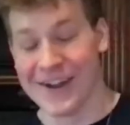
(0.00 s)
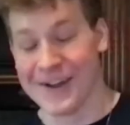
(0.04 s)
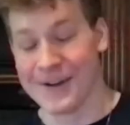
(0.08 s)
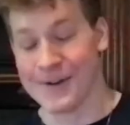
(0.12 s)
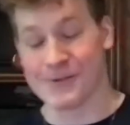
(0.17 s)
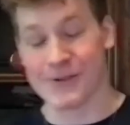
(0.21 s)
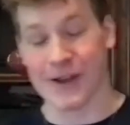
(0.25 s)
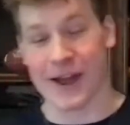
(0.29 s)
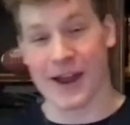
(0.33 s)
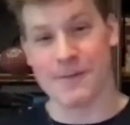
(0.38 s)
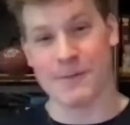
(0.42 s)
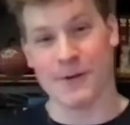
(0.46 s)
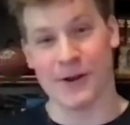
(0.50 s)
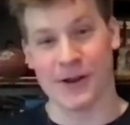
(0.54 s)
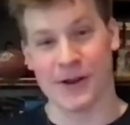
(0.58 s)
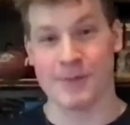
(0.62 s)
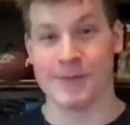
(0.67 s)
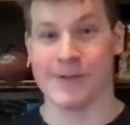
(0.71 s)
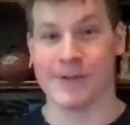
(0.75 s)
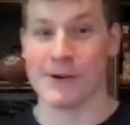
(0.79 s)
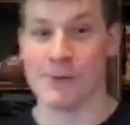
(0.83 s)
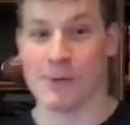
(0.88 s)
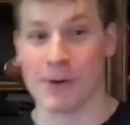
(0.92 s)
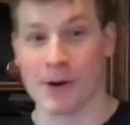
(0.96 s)
We're trying to build
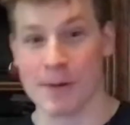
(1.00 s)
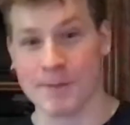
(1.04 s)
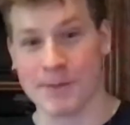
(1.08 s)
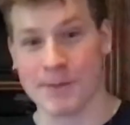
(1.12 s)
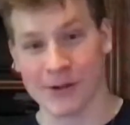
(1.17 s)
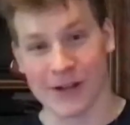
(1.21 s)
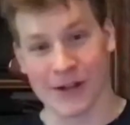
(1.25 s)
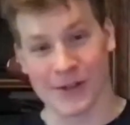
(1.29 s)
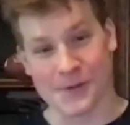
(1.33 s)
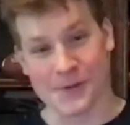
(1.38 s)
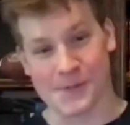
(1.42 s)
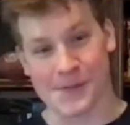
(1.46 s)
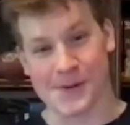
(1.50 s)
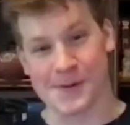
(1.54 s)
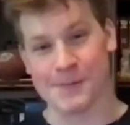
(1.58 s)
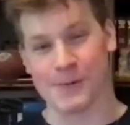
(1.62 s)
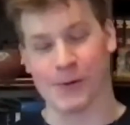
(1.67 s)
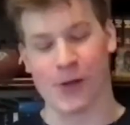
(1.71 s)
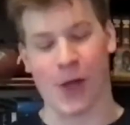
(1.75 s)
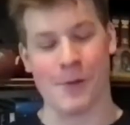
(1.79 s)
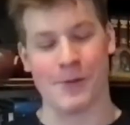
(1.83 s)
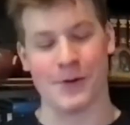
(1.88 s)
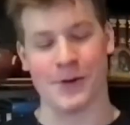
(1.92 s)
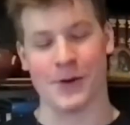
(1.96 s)
community. You want to build other
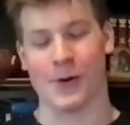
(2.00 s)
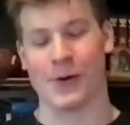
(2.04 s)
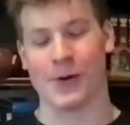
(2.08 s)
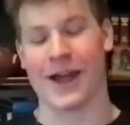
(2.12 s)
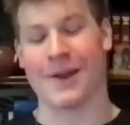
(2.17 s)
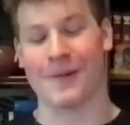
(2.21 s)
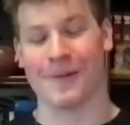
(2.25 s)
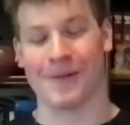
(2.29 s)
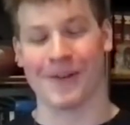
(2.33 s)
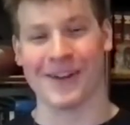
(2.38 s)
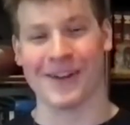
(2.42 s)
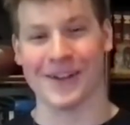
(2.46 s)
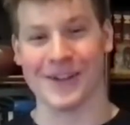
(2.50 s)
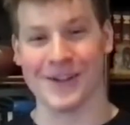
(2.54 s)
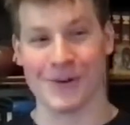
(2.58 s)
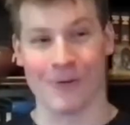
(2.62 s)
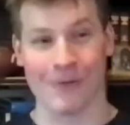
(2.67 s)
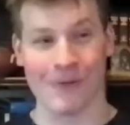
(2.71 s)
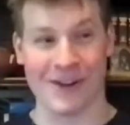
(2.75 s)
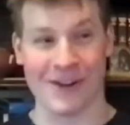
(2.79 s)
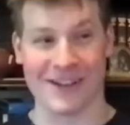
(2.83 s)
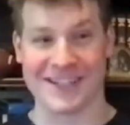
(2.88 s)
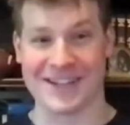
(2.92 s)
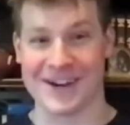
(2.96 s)
people up. You don't
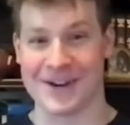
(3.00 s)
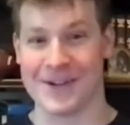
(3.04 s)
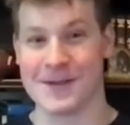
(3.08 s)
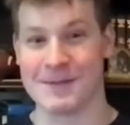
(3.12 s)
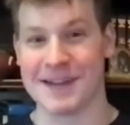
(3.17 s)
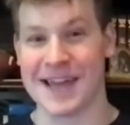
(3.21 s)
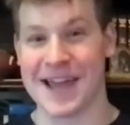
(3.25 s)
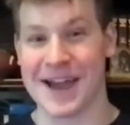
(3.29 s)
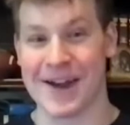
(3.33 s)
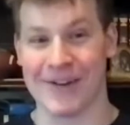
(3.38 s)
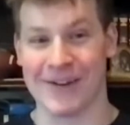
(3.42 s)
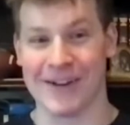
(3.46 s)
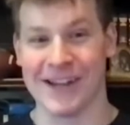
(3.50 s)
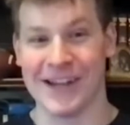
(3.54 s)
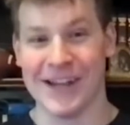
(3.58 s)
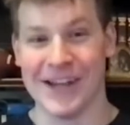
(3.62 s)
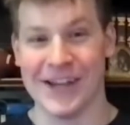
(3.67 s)
want to tear them down.